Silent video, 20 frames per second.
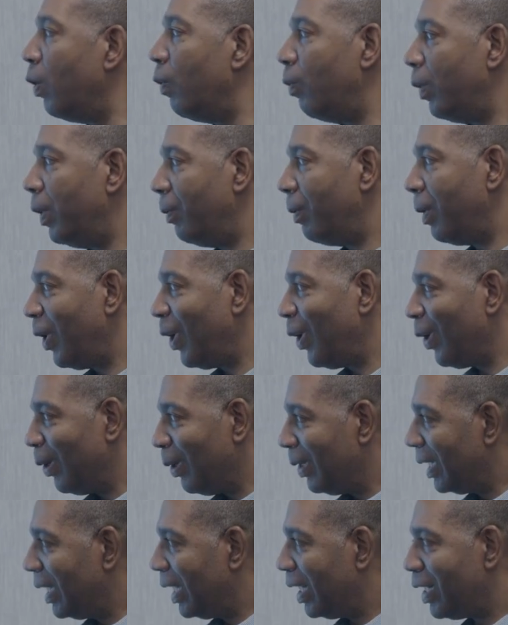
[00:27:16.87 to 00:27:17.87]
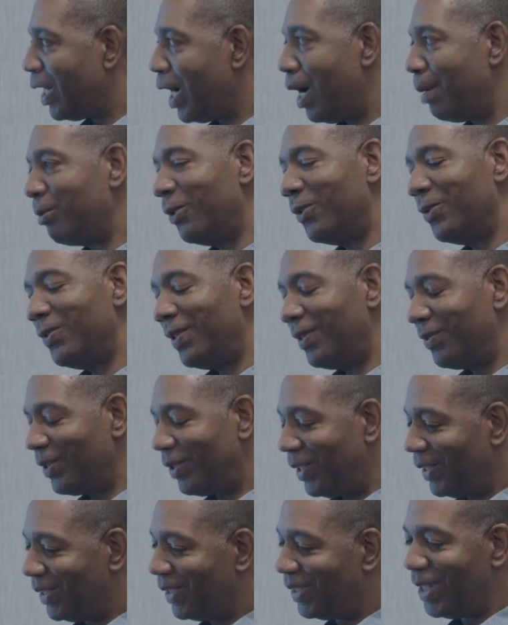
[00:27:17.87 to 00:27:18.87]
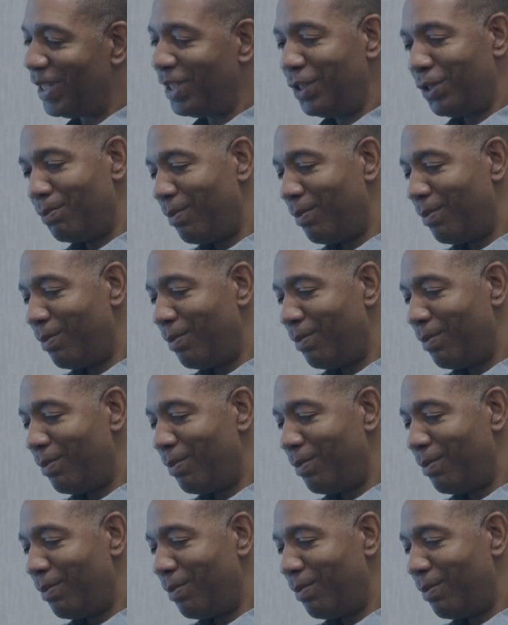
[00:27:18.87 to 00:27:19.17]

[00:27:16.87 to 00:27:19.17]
We were early adopters. There's good things